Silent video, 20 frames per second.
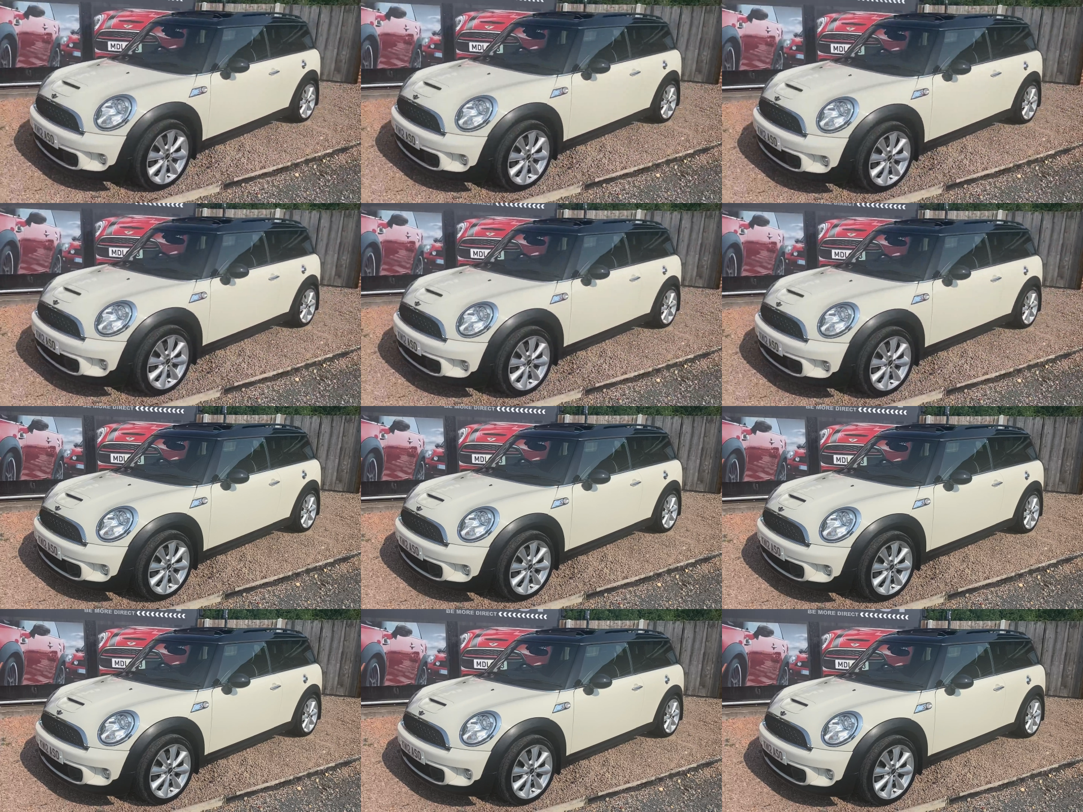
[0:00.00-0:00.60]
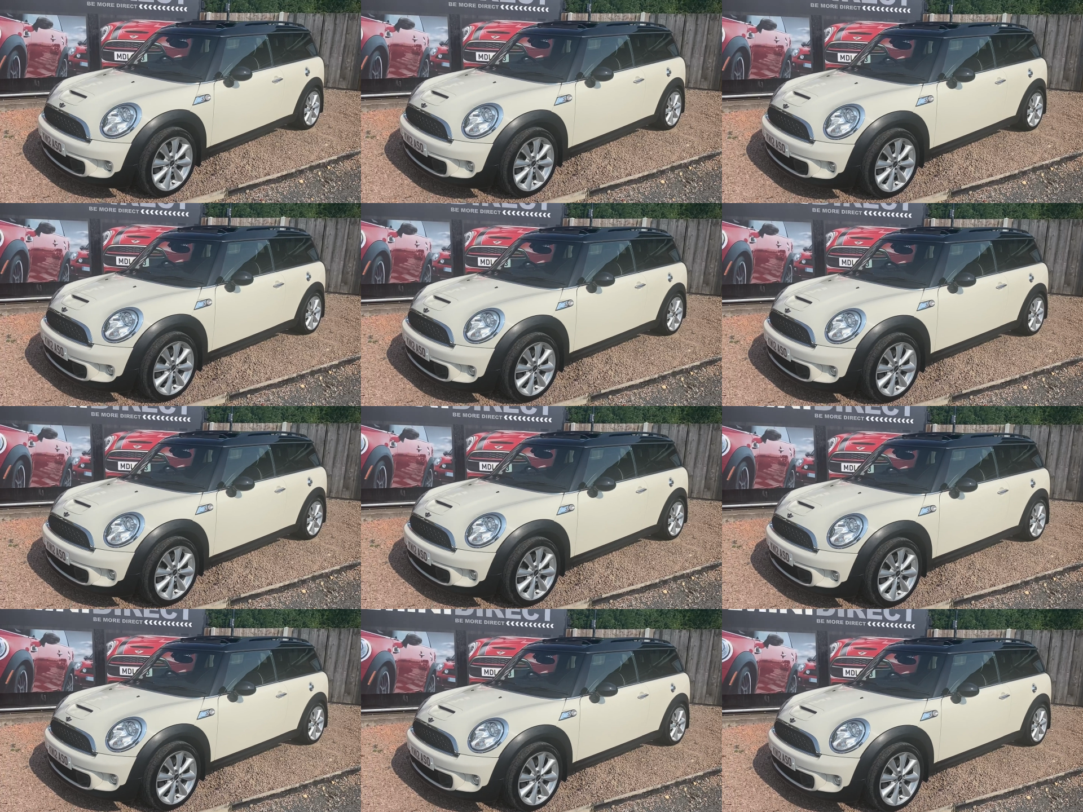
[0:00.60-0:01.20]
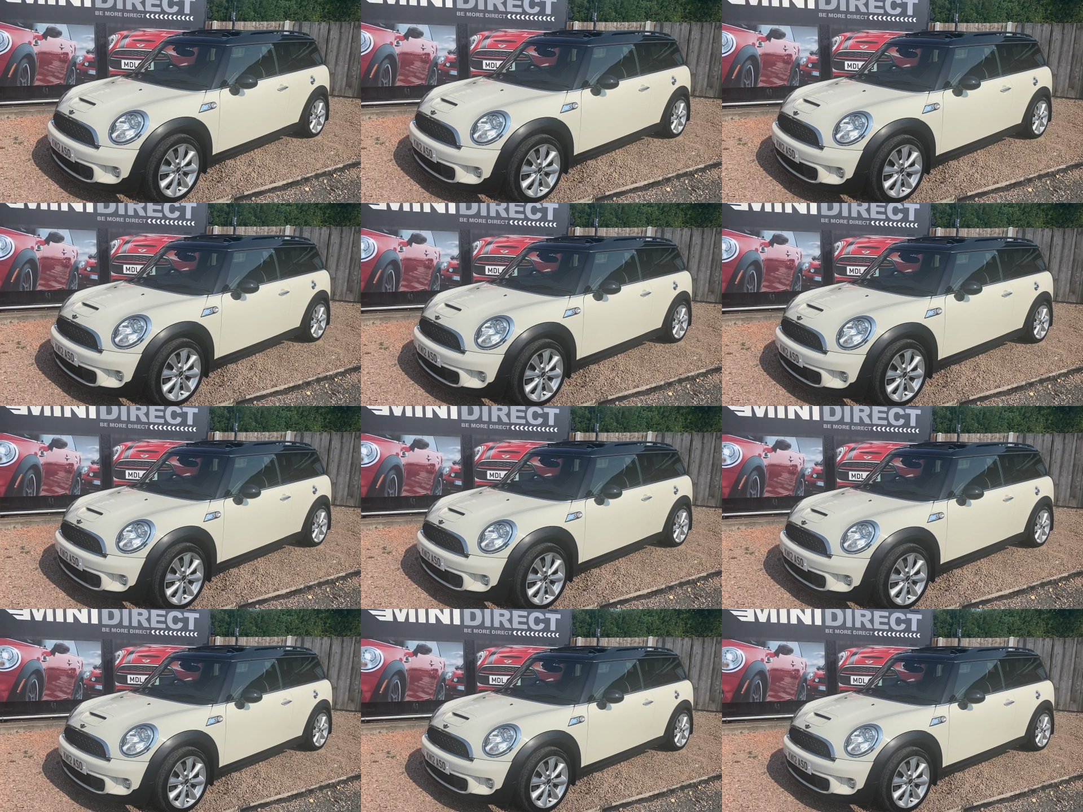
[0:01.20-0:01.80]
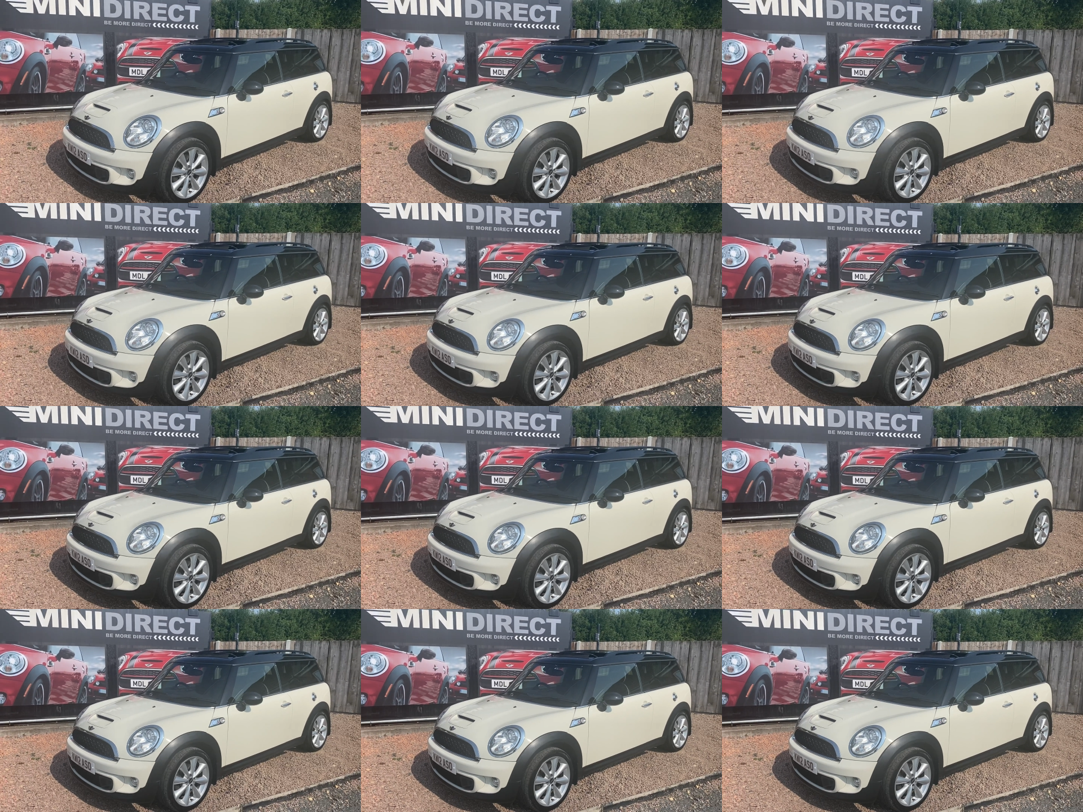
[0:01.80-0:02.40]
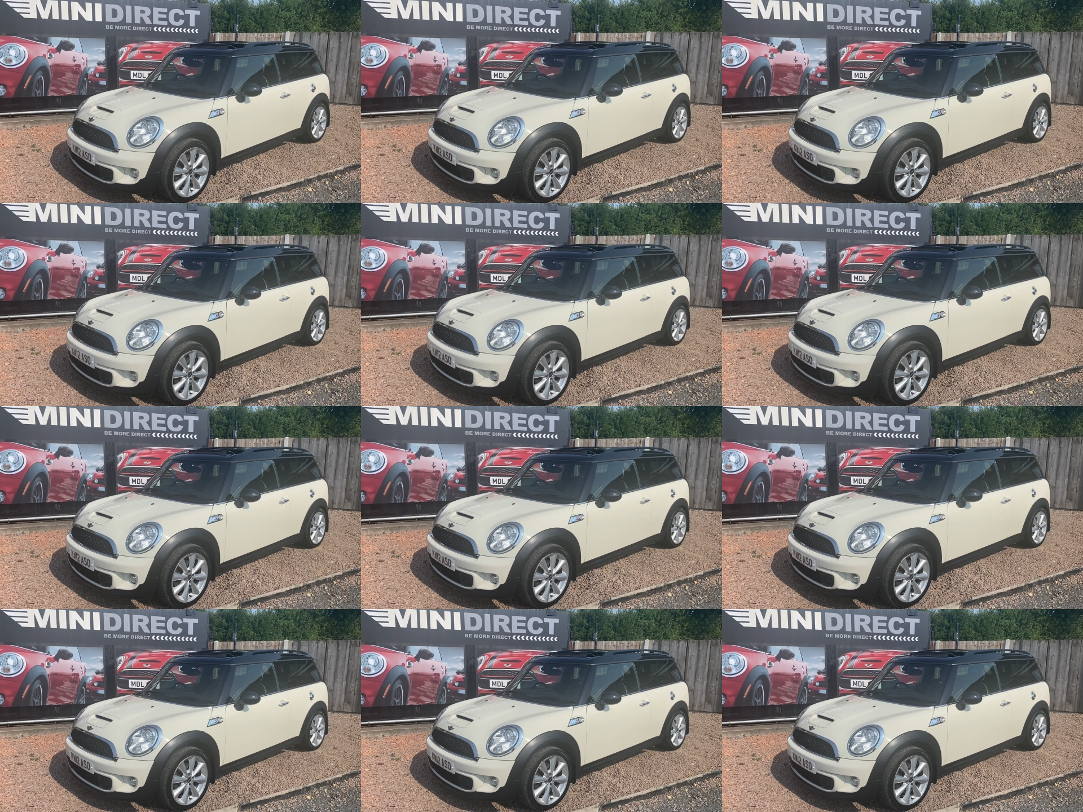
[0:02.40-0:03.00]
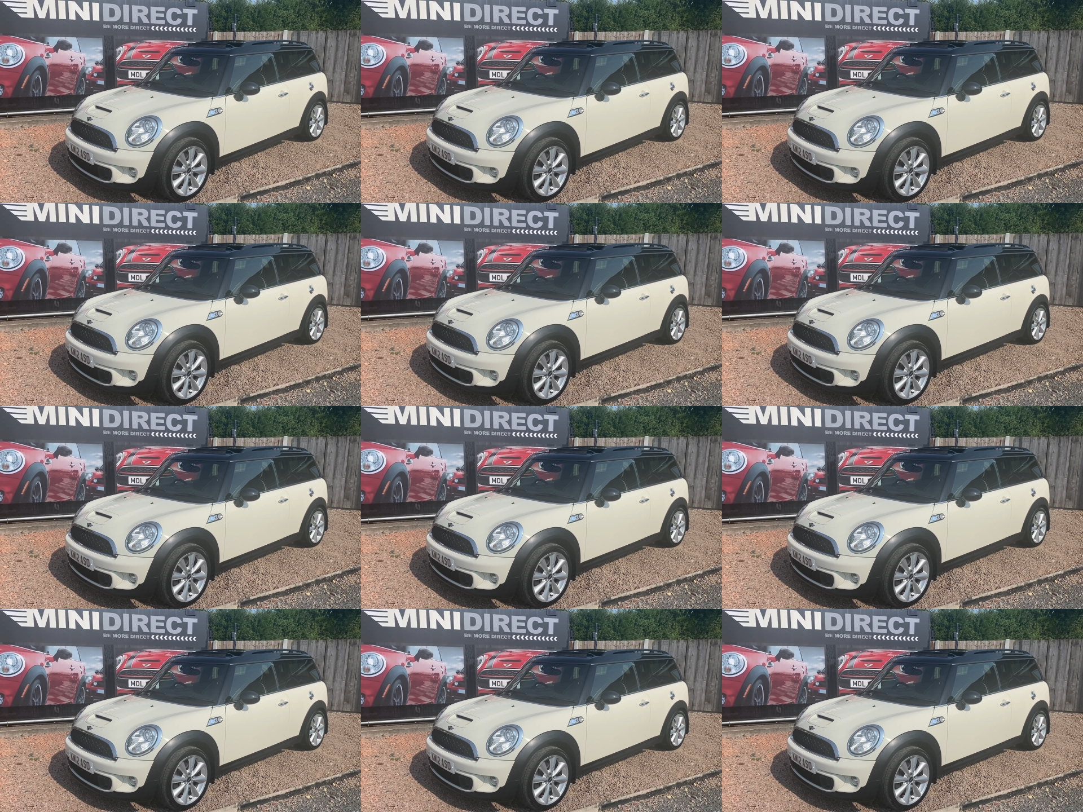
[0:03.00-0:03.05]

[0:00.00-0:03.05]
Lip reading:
Nobody's mouth can be seen.